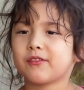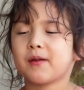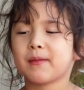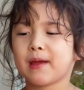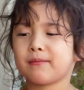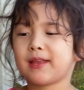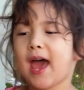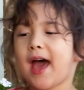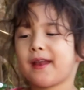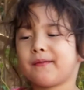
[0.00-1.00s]
I
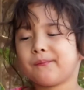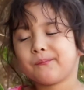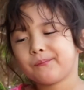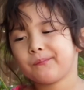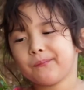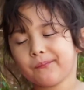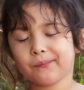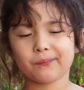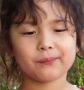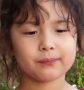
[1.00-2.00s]
understand. I
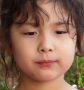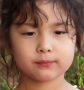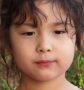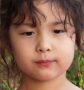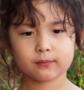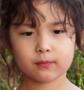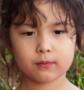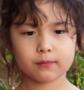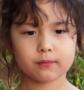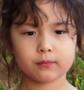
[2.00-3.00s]
understand. I
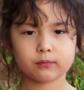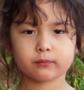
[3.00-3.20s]
used to get